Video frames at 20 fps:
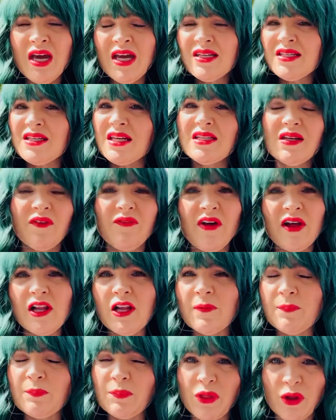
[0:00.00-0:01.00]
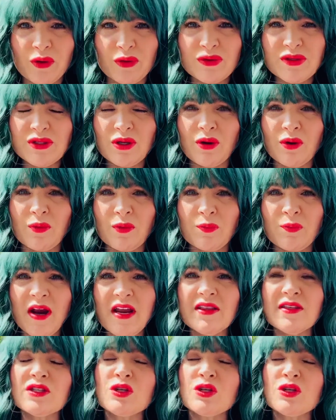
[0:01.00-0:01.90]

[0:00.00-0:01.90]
to develop those, all right?